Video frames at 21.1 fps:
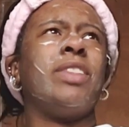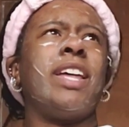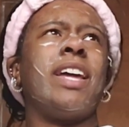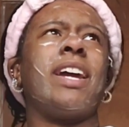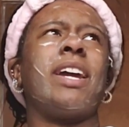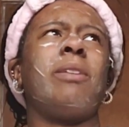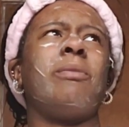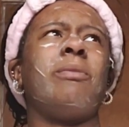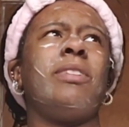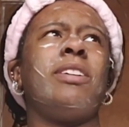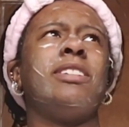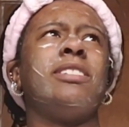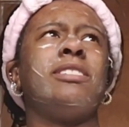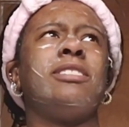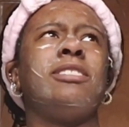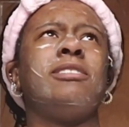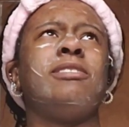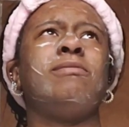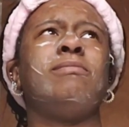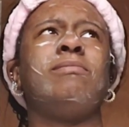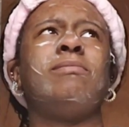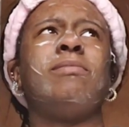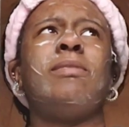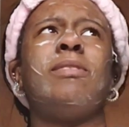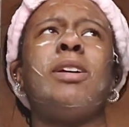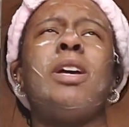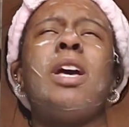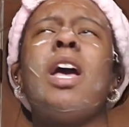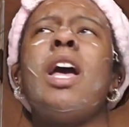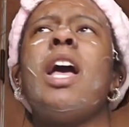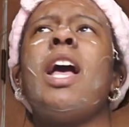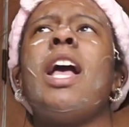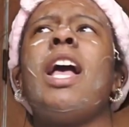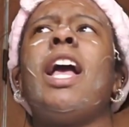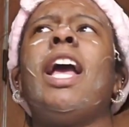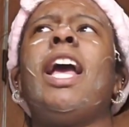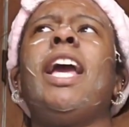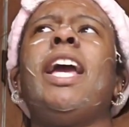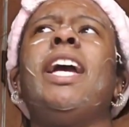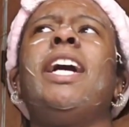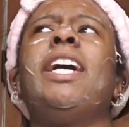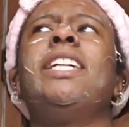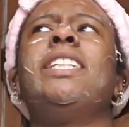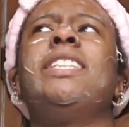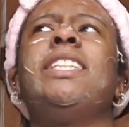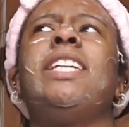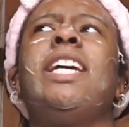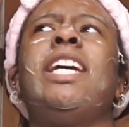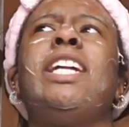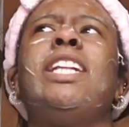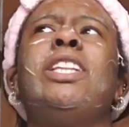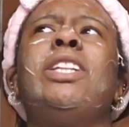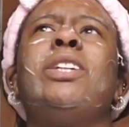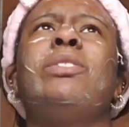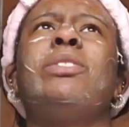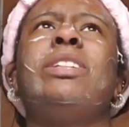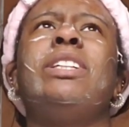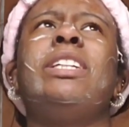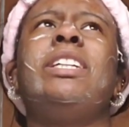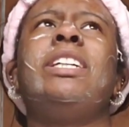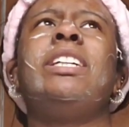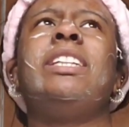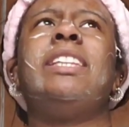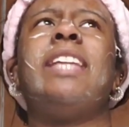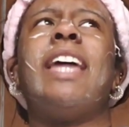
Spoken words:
the heck it was. And it literally,